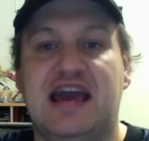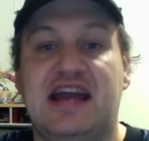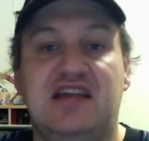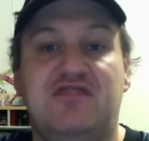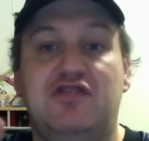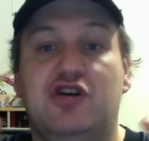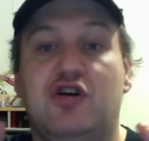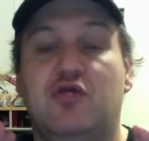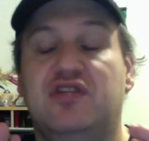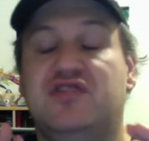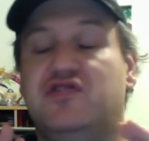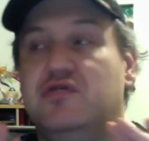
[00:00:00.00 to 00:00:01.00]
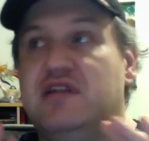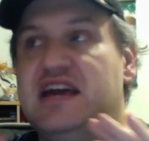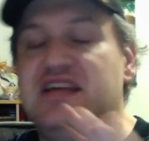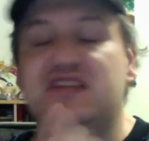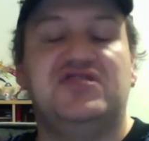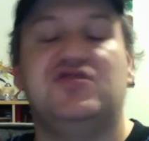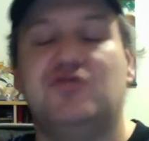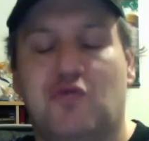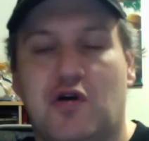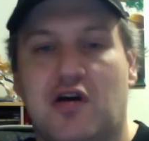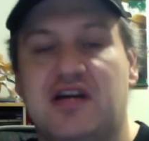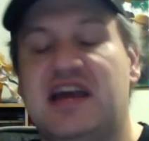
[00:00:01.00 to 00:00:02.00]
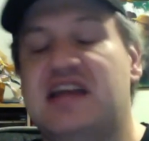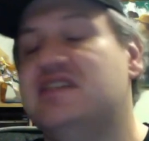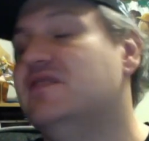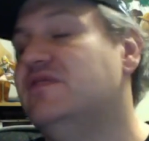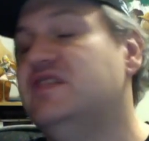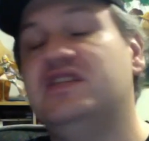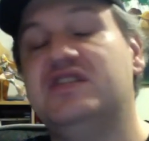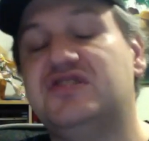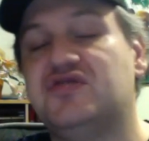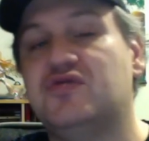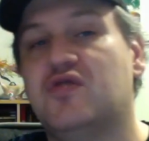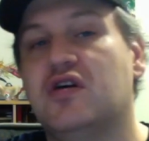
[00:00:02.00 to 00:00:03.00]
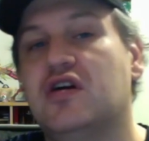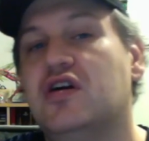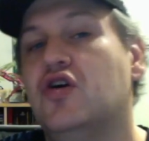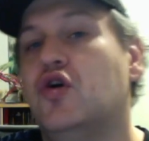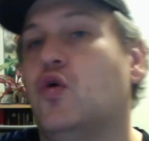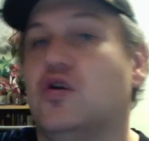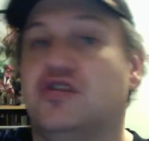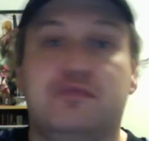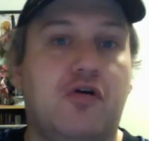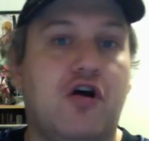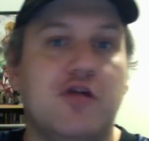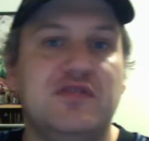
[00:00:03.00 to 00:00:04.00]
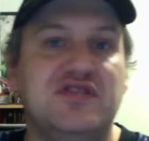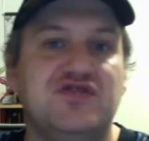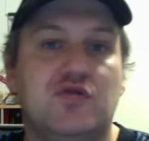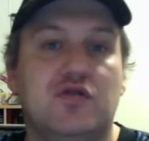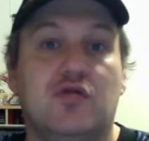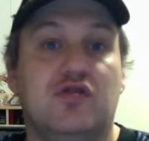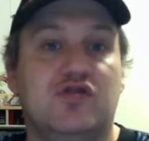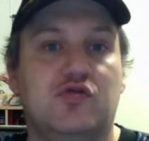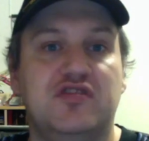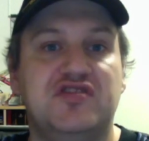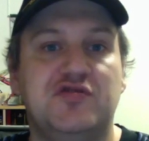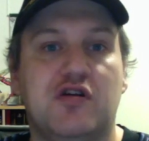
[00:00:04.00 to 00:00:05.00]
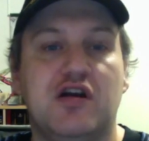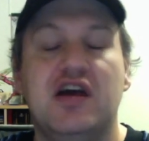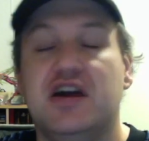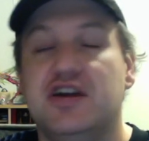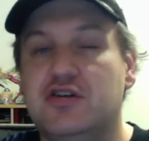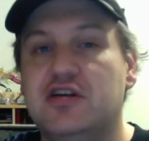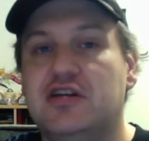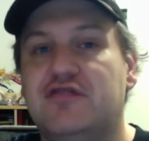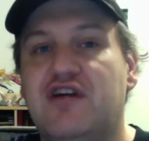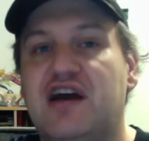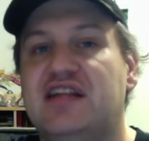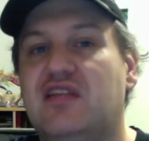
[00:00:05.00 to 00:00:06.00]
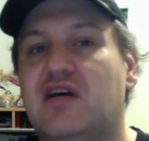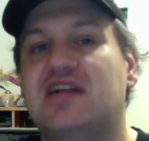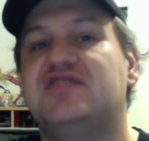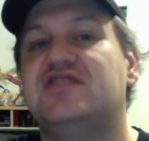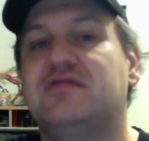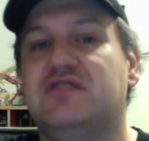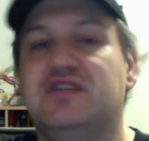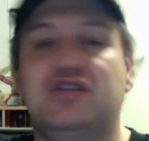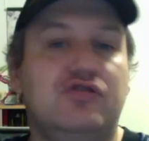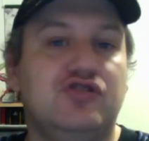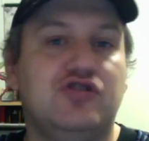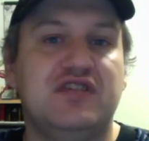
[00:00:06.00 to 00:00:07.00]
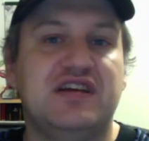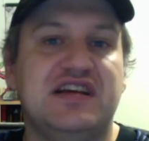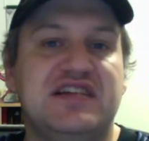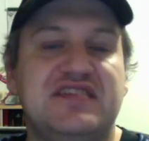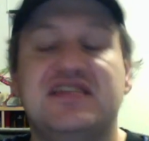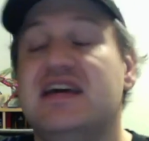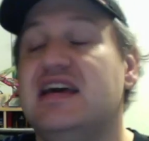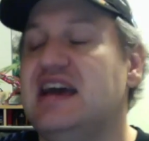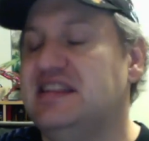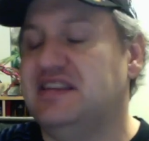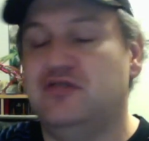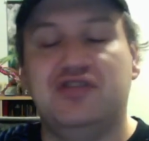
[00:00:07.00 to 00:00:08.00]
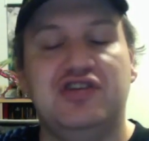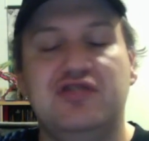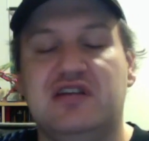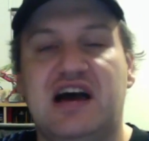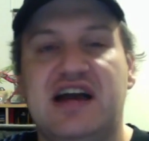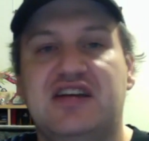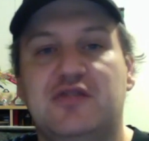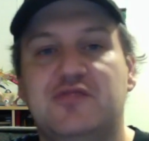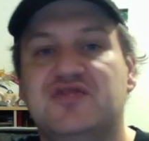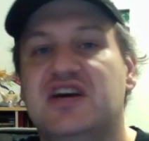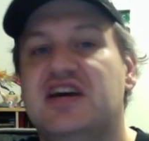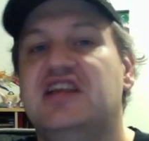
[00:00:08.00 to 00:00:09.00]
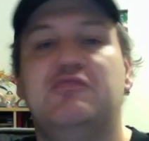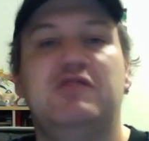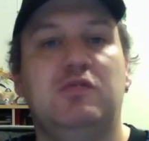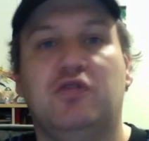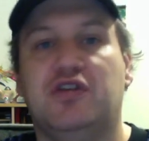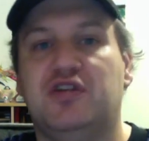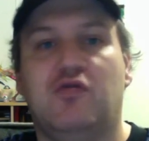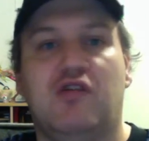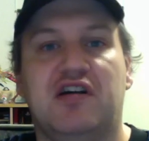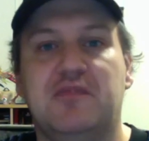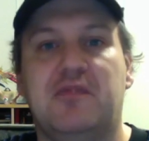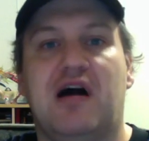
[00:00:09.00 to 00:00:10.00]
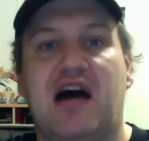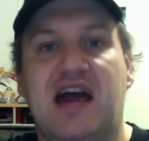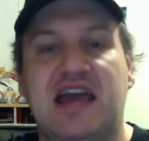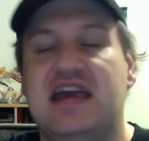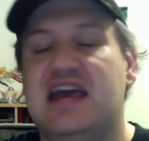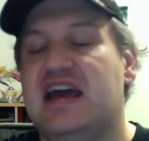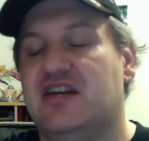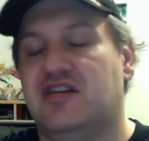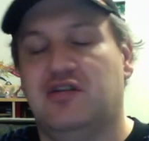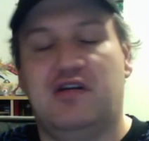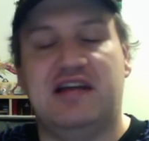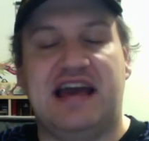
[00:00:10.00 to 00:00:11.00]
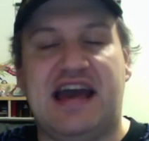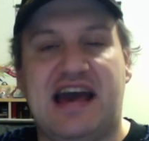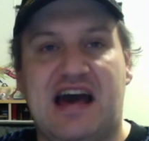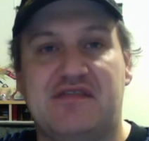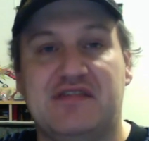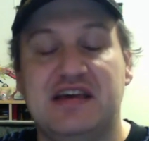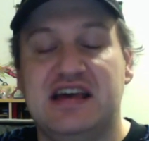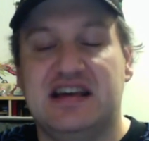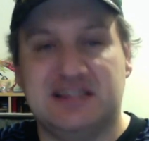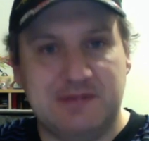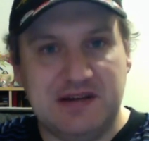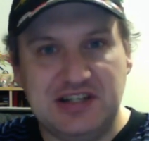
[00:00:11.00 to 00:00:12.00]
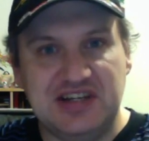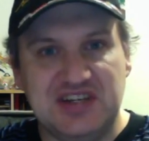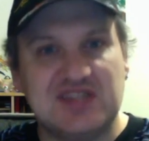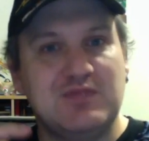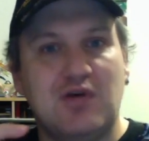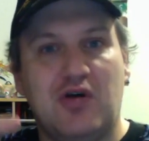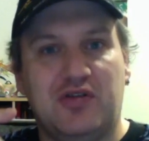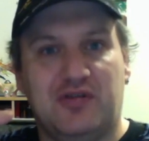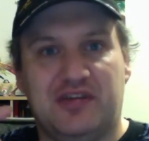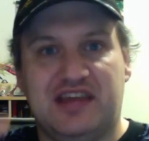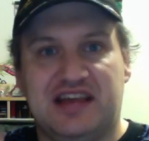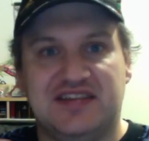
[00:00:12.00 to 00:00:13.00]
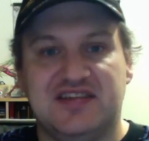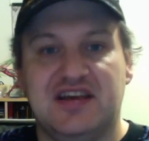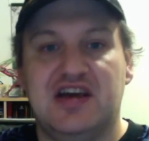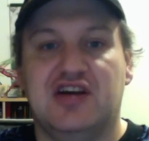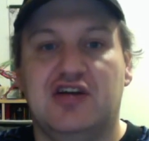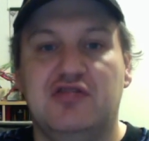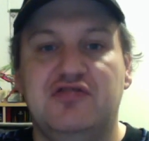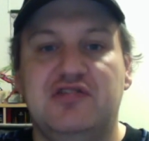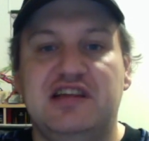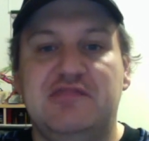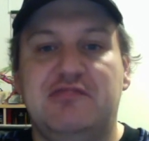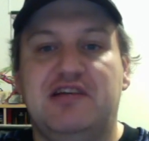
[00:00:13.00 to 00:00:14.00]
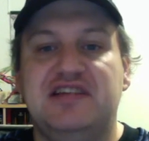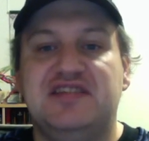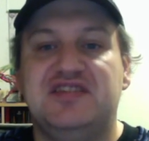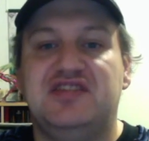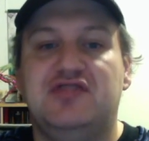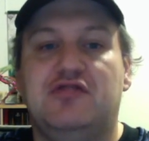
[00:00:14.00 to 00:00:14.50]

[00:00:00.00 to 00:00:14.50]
And if you go to any store, any convenience store or department store or toy store, you're going to find lots of little trinkets and little cute items that people are going to want to buy and are going to want to have, especially small little things. Go to any place and you'll